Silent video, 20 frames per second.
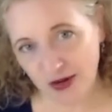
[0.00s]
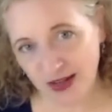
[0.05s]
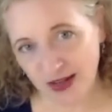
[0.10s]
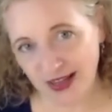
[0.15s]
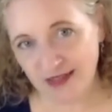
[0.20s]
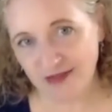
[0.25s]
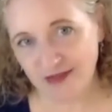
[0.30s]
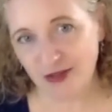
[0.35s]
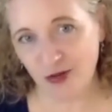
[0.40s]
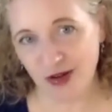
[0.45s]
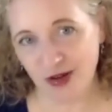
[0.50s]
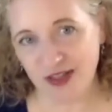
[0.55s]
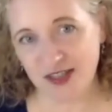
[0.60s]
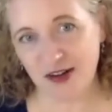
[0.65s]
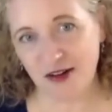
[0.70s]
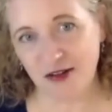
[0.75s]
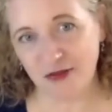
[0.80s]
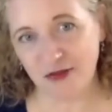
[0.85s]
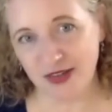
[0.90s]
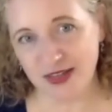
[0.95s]
If you're watching
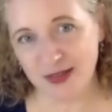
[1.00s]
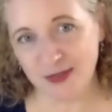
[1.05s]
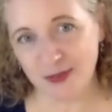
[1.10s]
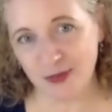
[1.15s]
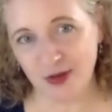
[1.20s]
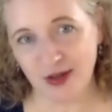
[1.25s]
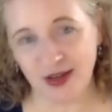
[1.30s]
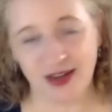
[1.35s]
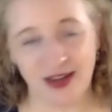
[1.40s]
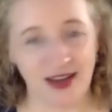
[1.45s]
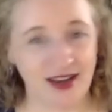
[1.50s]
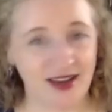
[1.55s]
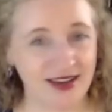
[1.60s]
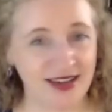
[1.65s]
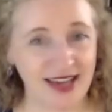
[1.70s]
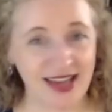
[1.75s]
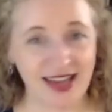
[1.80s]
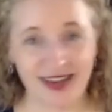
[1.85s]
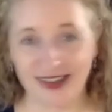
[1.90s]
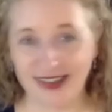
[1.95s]
on Facebook,
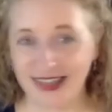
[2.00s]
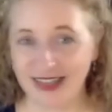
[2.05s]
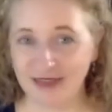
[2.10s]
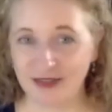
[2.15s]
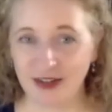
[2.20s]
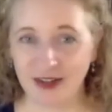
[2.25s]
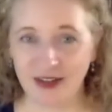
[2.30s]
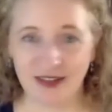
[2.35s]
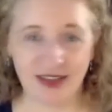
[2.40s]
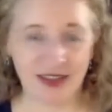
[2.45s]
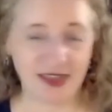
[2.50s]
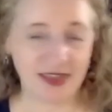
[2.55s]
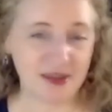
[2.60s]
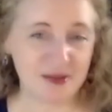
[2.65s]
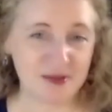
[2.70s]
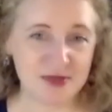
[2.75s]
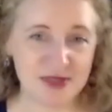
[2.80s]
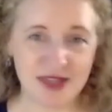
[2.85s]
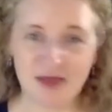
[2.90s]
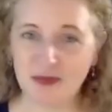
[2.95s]
yeah, give a
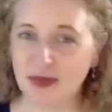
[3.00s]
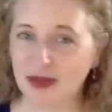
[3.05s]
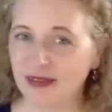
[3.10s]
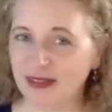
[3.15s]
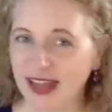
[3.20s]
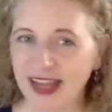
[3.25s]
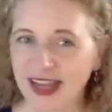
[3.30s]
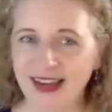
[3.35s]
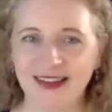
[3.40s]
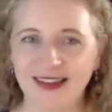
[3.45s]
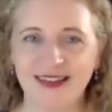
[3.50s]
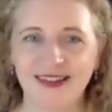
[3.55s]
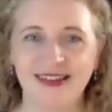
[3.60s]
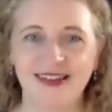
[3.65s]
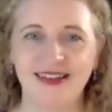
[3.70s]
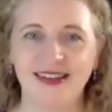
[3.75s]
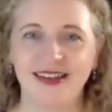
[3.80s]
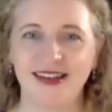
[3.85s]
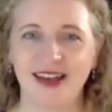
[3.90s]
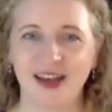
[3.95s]
thumbs up, a like,
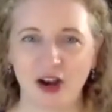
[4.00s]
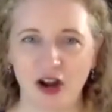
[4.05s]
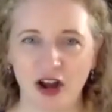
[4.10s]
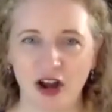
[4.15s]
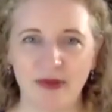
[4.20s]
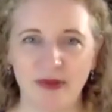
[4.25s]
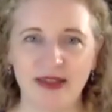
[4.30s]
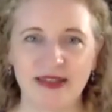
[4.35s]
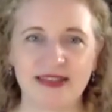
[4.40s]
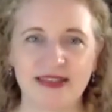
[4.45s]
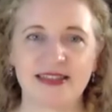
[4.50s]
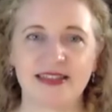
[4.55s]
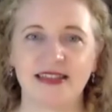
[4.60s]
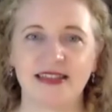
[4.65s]
a comment,